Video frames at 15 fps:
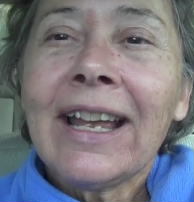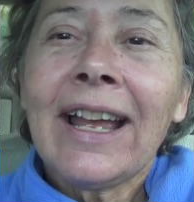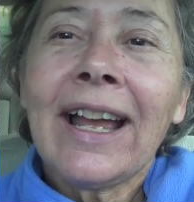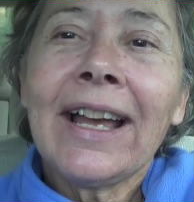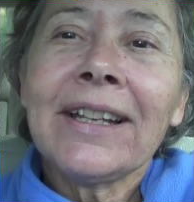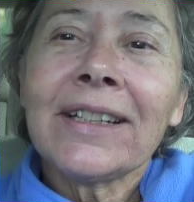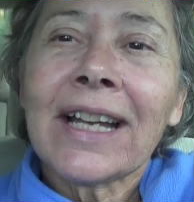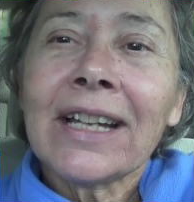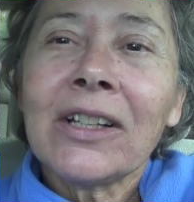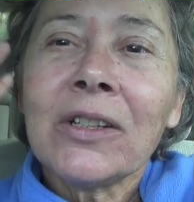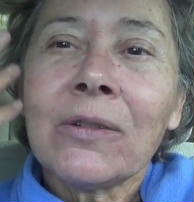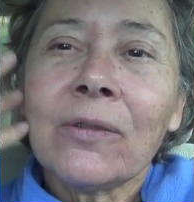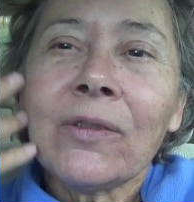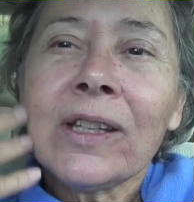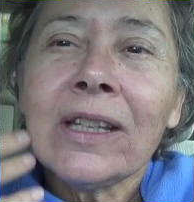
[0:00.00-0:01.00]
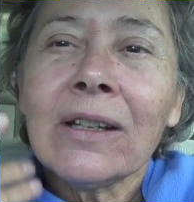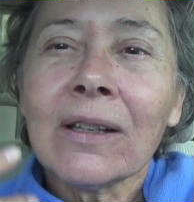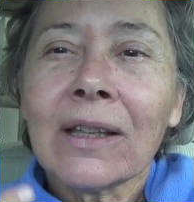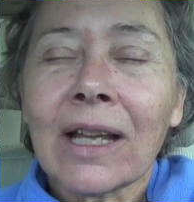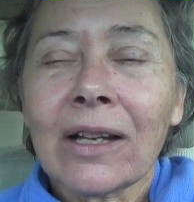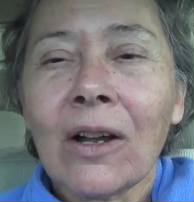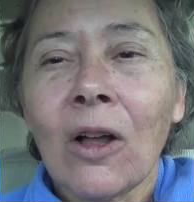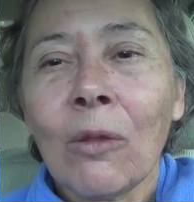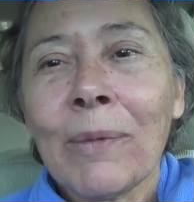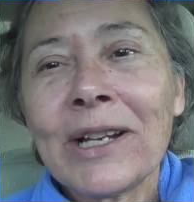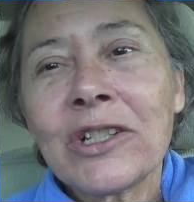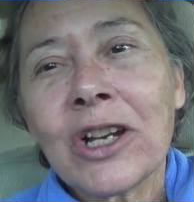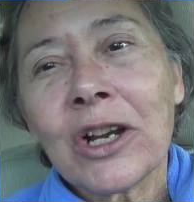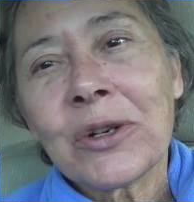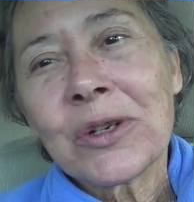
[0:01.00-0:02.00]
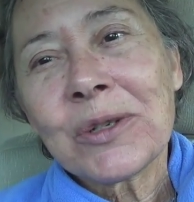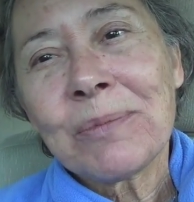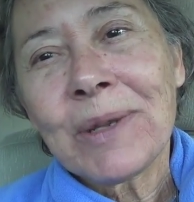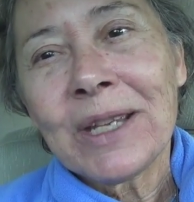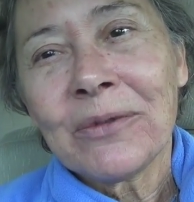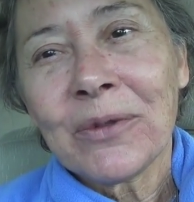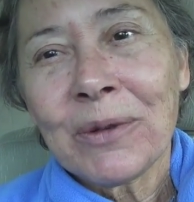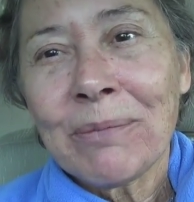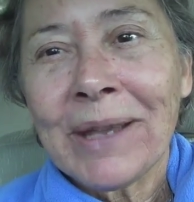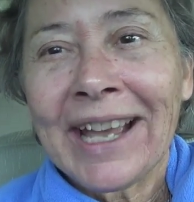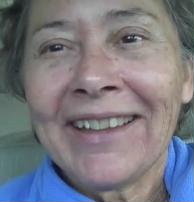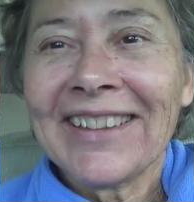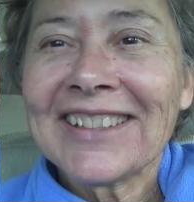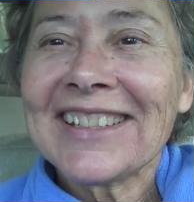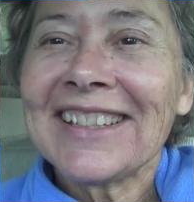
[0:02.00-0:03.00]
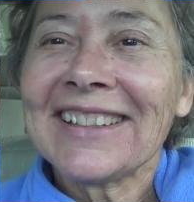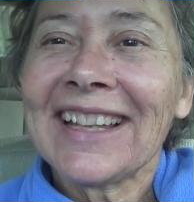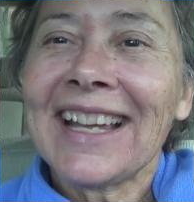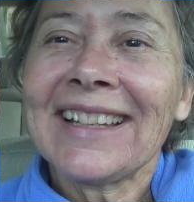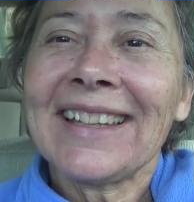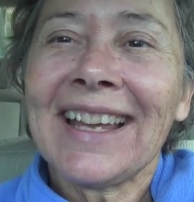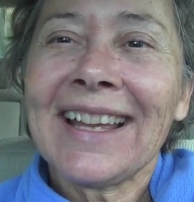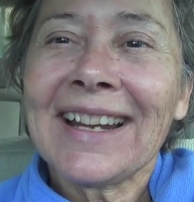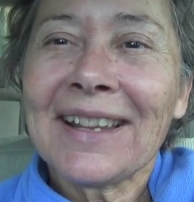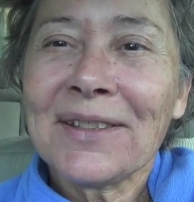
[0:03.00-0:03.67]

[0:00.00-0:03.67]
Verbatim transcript: and I could feel like all my chakras being rebalanced and like that.